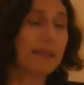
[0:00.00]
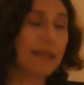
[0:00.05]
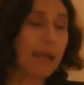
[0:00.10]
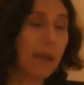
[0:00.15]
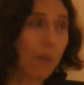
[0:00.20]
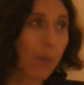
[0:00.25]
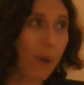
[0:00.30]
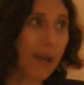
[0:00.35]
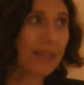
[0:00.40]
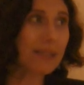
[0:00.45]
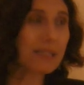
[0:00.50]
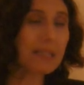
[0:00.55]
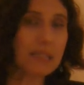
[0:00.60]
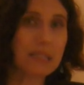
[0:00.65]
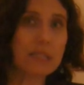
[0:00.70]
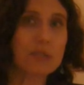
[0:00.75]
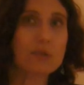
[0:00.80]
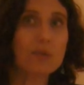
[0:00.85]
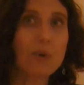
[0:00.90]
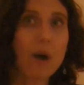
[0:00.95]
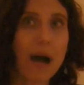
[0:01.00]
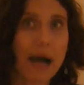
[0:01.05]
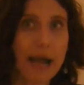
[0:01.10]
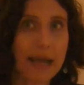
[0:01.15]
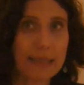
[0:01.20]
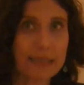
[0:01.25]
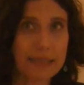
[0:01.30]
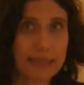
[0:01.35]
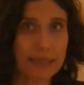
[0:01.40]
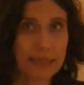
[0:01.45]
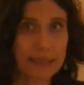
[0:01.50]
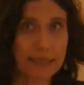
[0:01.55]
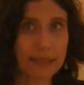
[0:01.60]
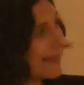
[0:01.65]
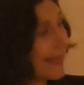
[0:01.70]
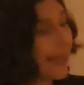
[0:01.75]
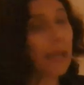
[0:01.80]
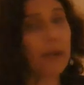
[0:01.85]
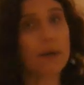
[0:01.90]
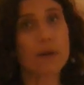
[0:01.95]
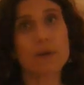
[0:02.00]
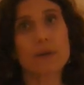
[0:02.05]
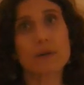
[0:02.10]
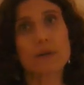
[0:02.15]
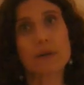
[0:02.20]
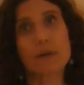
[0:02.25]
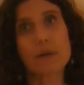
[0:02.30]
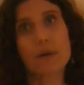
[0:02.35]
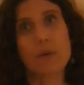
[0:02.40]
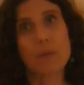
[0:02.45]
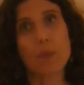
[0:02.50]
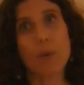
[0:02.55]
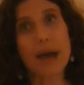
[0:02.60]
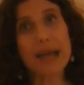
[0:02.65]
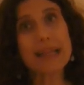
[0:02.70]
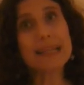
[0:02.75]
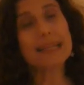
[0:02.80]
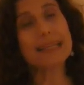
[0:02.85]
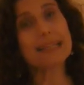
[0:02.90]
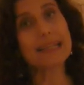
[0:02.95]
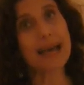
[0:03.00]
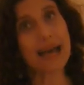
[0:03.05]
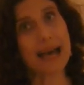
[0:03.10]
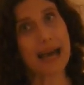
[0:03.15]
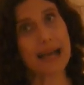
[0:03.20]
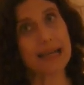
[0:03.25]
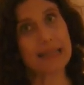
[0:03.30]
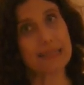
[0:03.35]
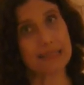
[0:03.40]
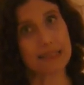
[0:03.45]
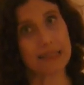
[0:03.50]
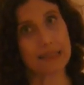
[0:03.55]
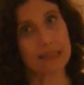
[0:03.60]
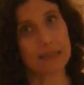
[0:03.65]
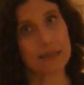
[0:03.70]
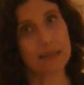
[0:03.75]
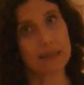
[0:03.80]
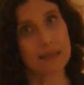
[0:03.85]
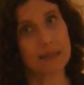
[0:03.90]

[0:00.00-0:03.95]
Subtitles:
they went into hiding. There, while in hiding,